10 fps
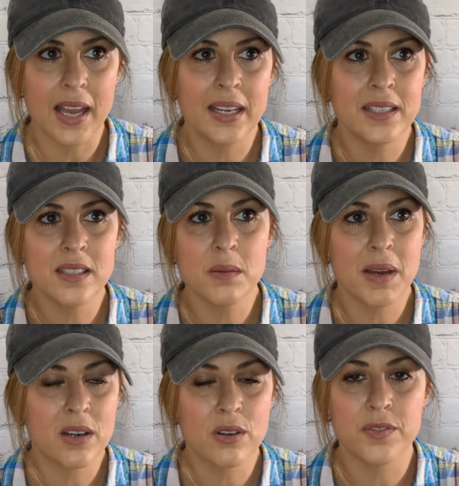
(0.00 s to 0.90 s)
And it doesn't
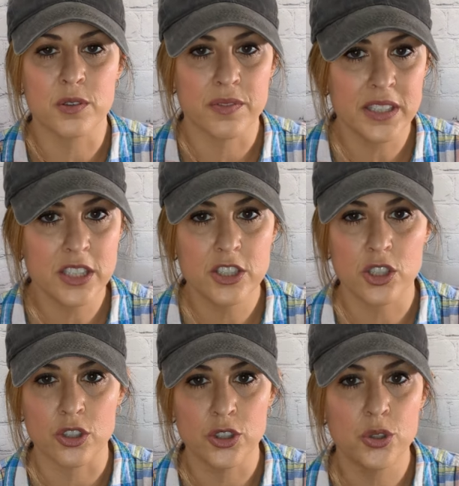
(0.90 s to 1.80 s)
matter if they're vintage
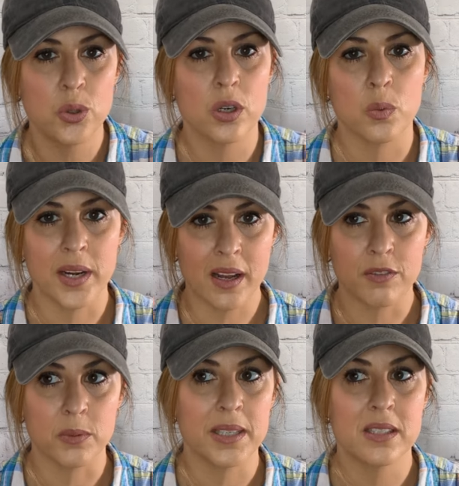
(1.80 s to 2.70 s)
or new or
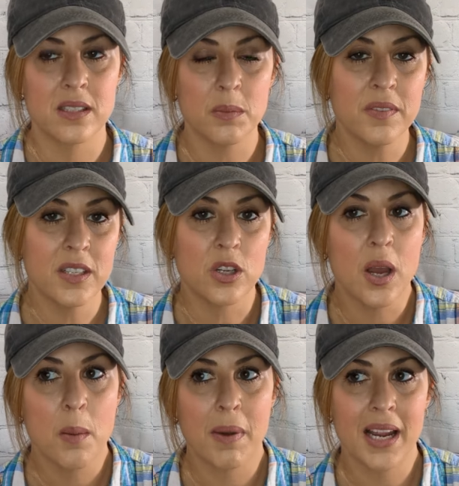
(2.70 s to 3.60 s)
whatever, because
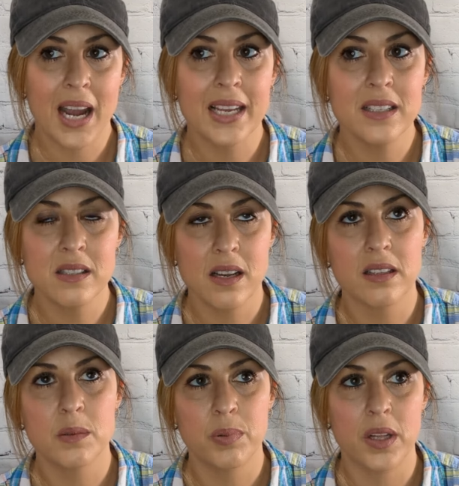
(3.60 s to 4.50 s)
my highest
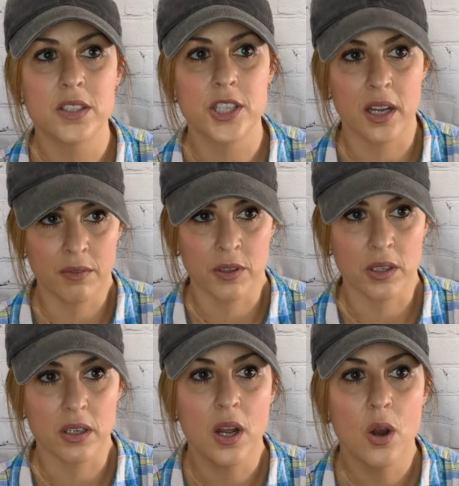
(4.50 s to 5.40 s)
selling plush
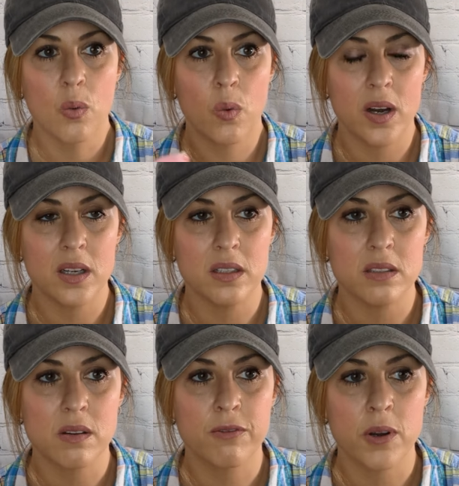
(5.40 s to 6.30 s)
ever
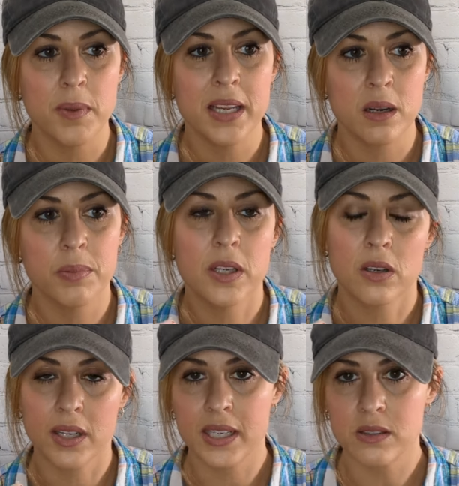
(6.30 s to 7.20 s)
was from a company
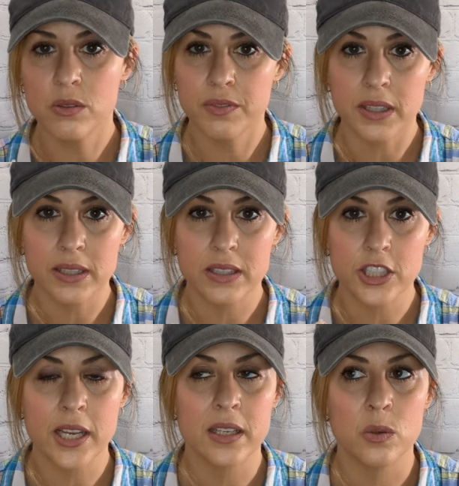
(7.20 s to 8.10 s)
called Hazel
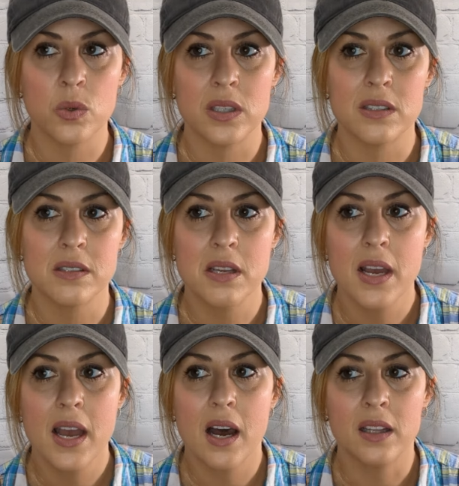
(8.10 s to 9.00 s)
Village, and it was
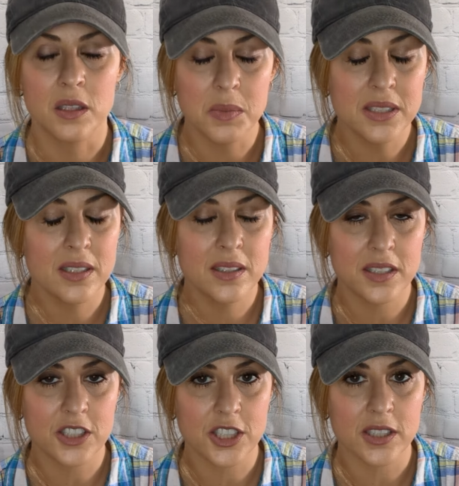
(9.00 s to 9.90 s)
a limited
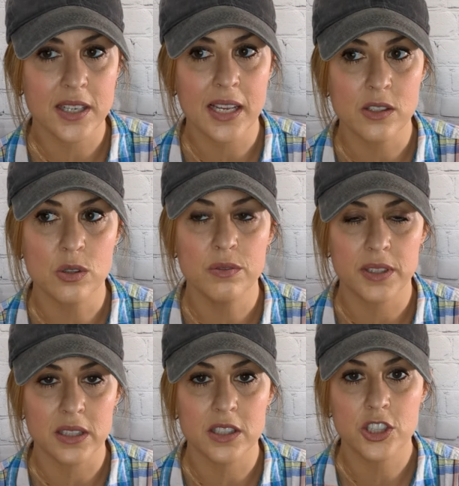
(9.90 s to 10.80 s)
edition Hazel
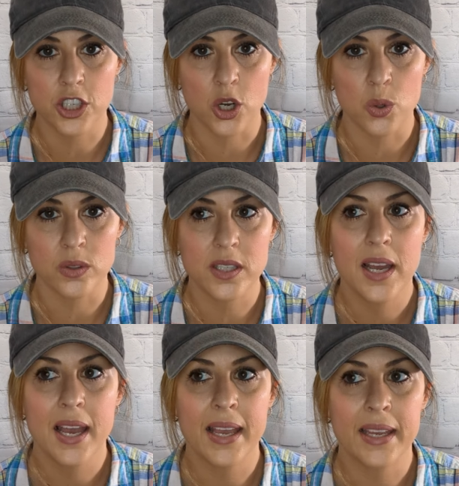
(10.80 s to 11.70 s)
Village goat,
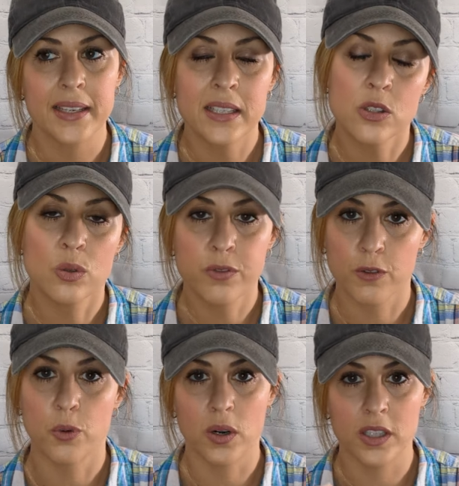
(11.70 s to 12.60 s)
and it sold for
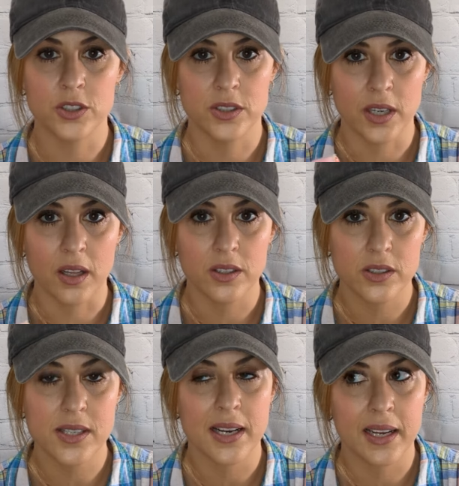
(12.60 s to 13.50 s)

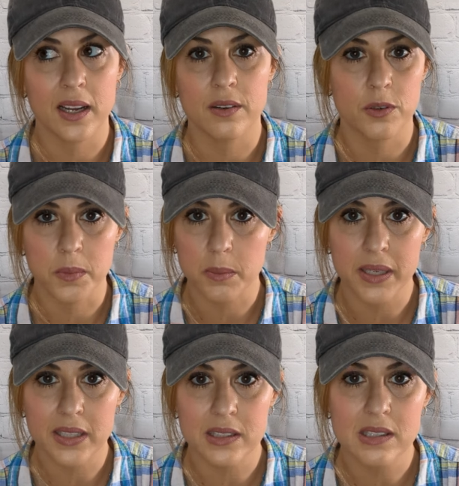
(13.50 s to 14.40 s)
$400, and I got it from the
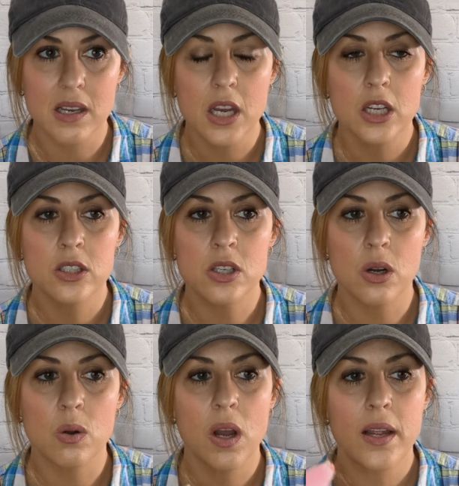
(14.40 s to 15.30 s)
bins.
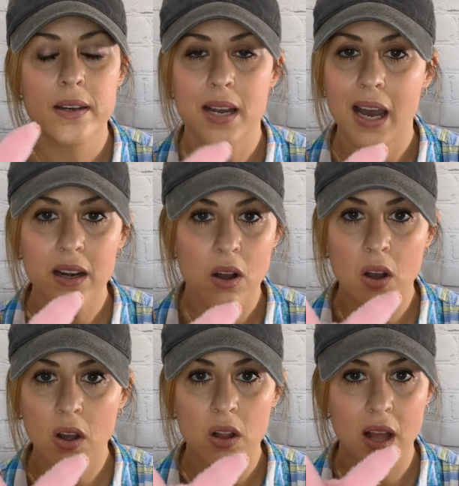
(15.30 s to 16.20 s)
So not
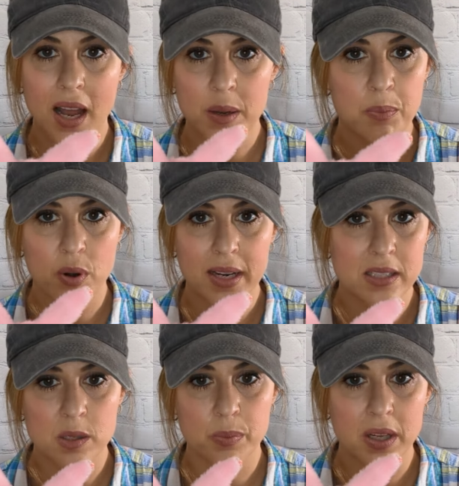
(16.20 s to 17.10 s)
all high
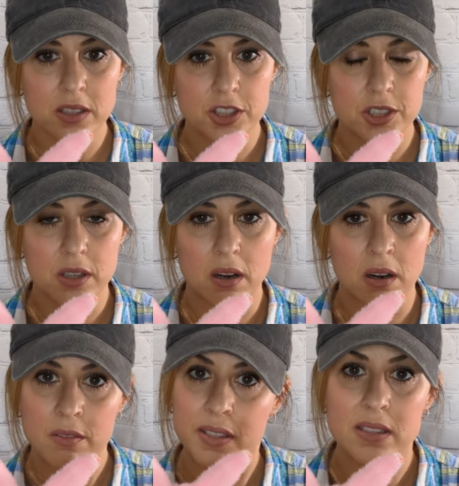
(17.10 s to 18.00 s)
priced plush
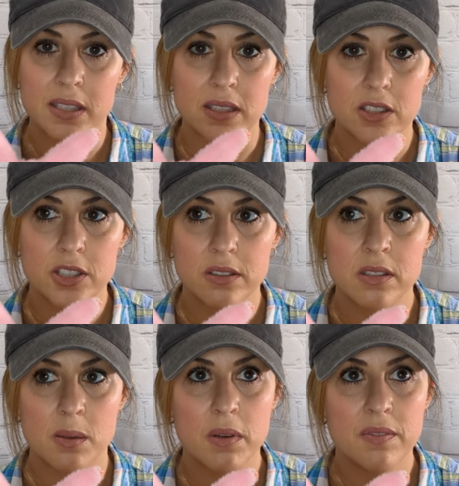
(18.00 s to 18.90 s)
are vintage.
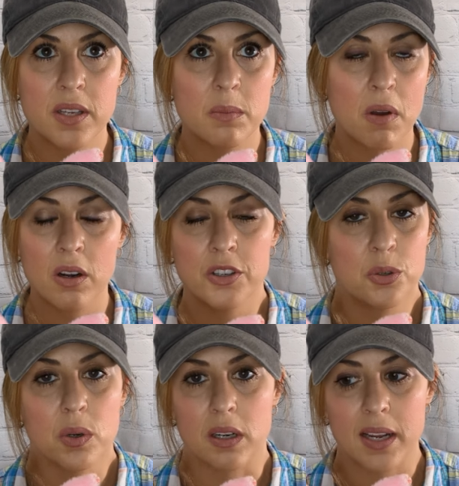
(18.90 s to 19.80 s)
Some of them are
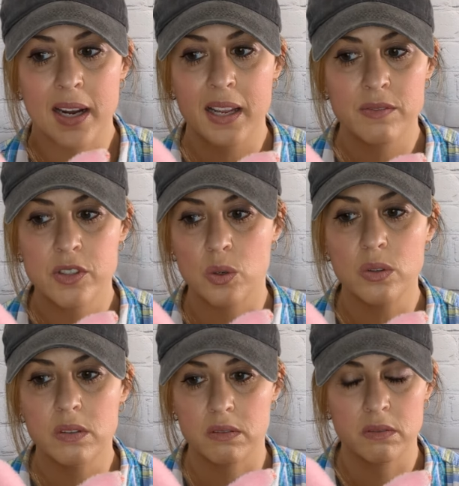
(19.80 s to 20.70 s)
newer, and I have
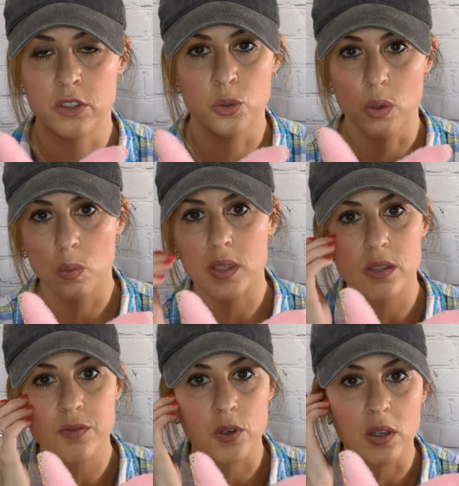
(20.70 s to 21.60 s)
sold newer
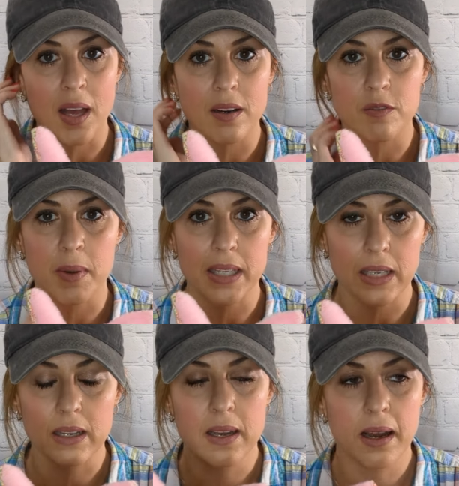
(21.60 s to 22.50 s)
ones for a lot of money.